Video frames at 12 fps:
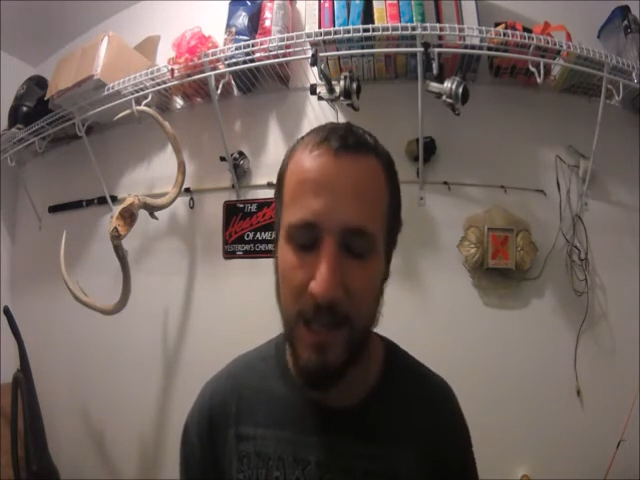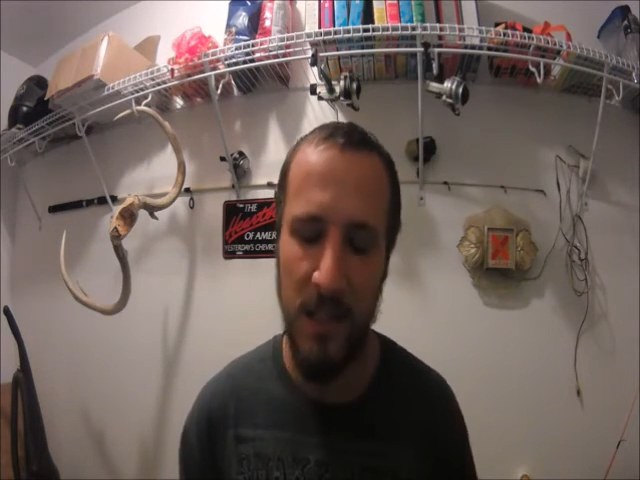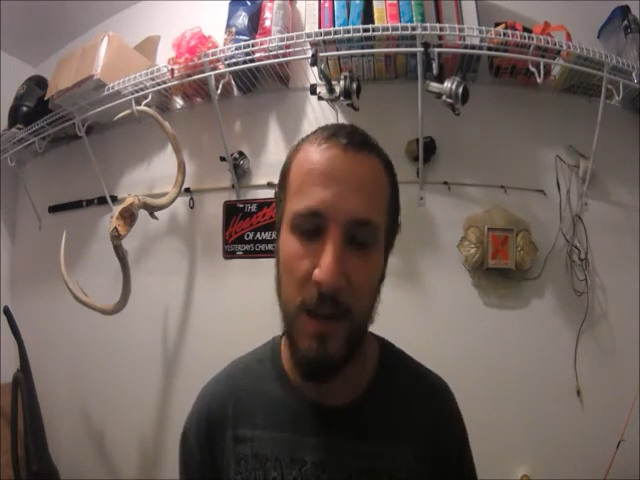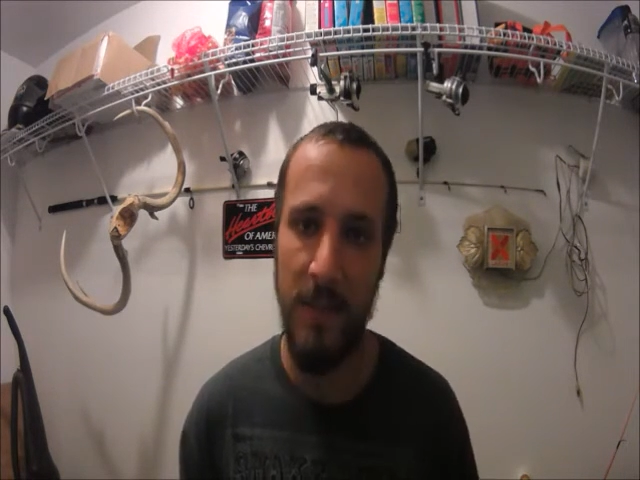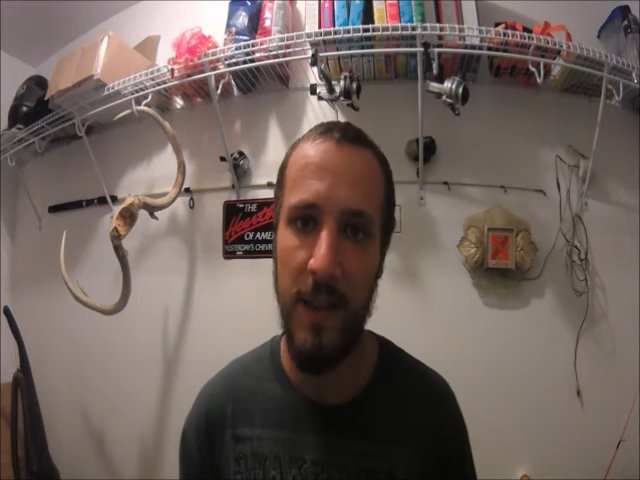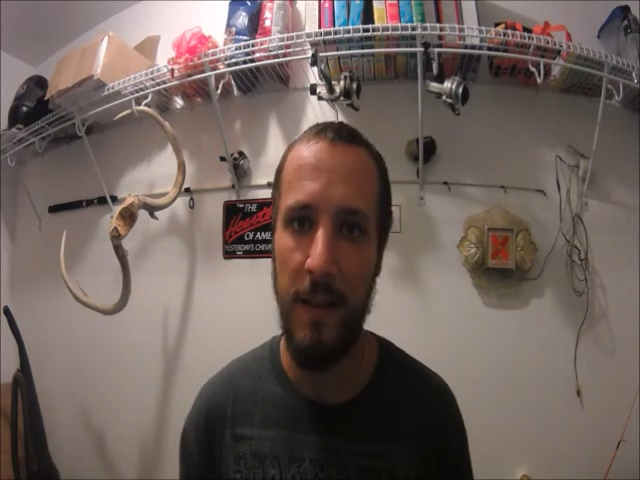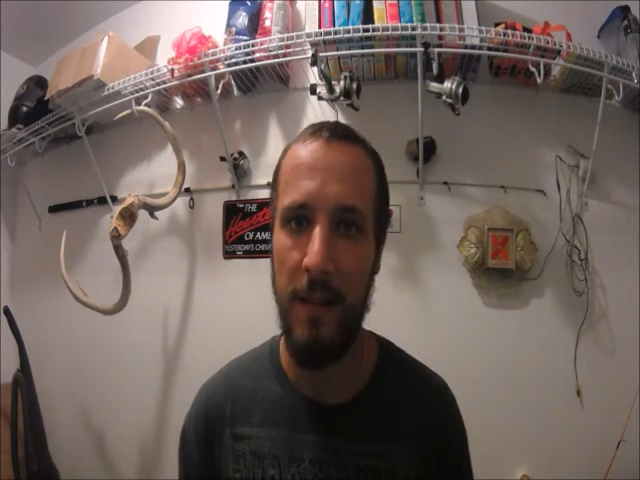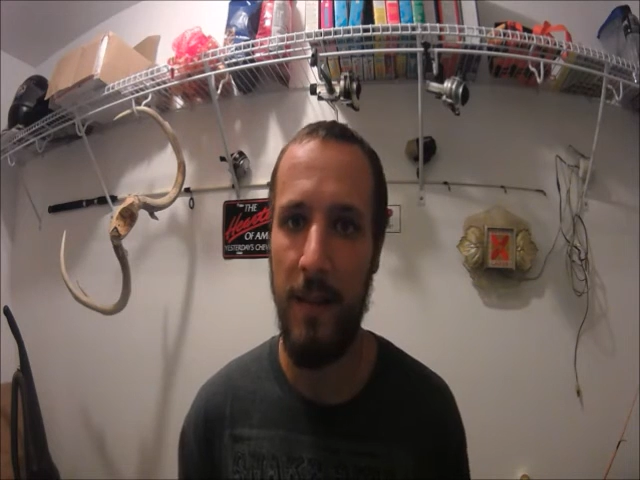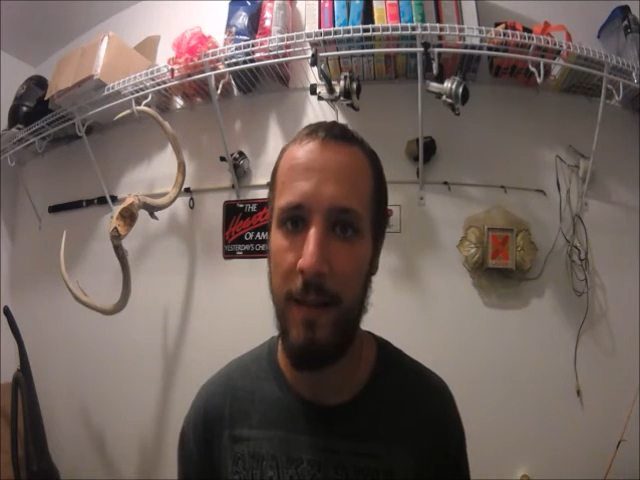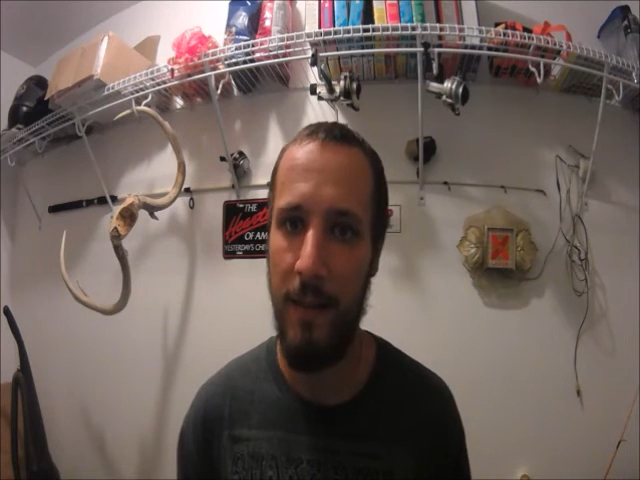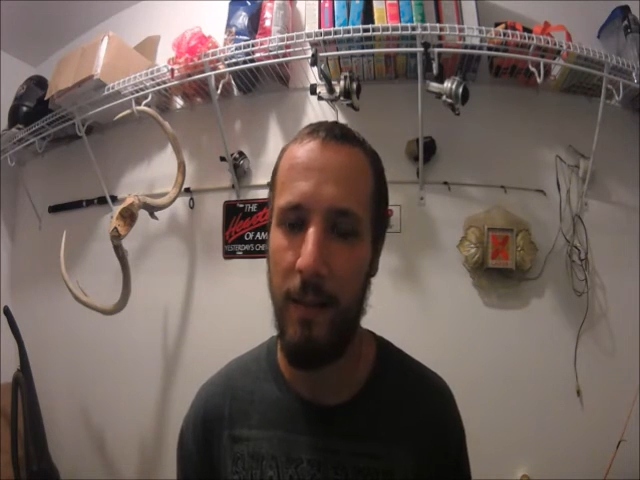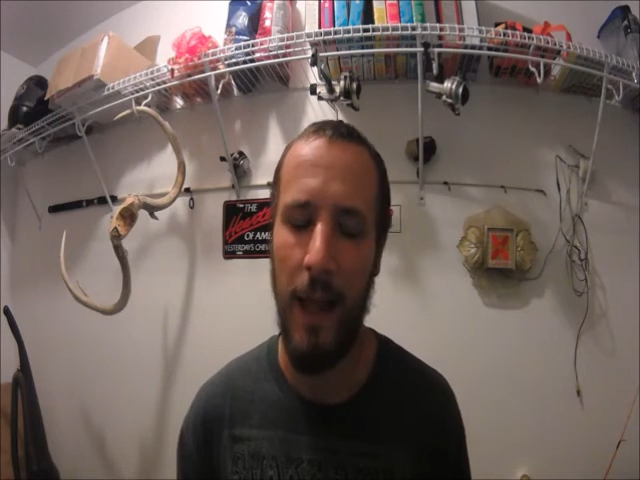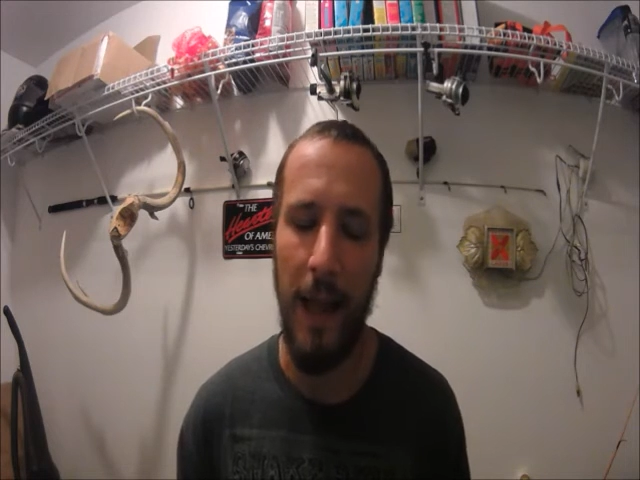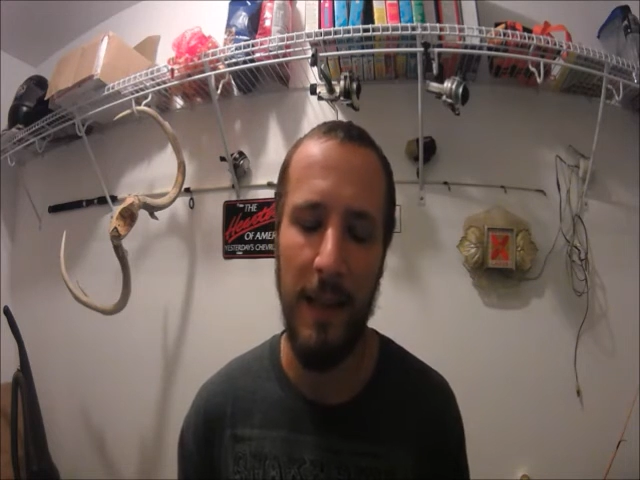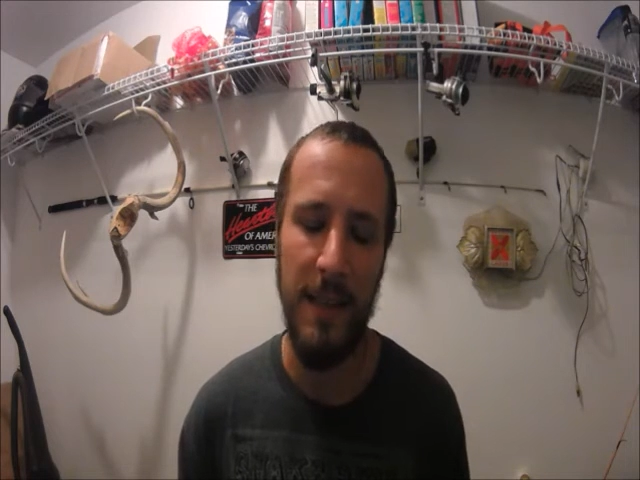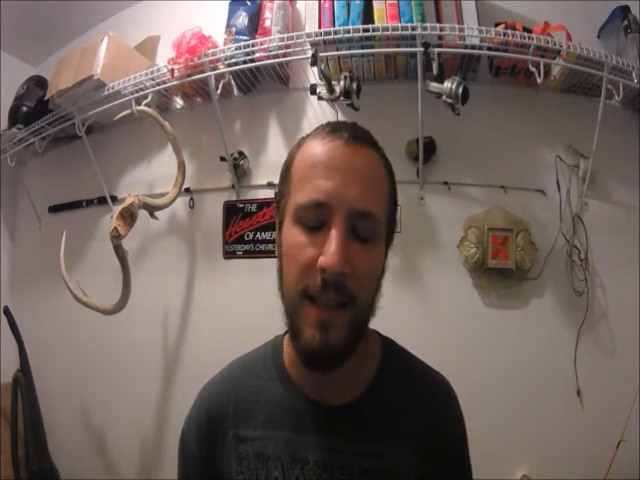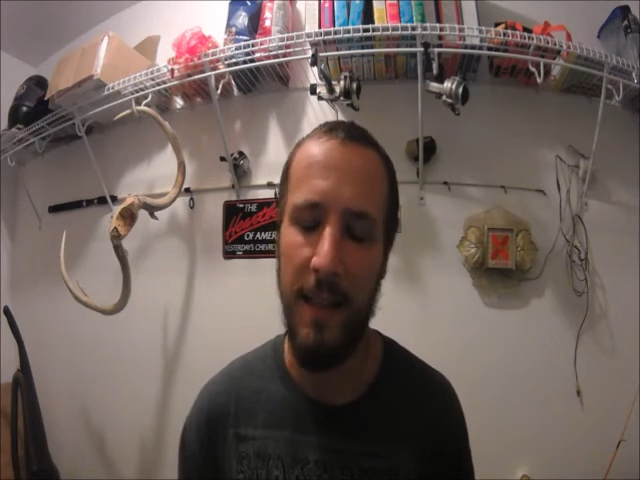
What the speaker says: something, like I said,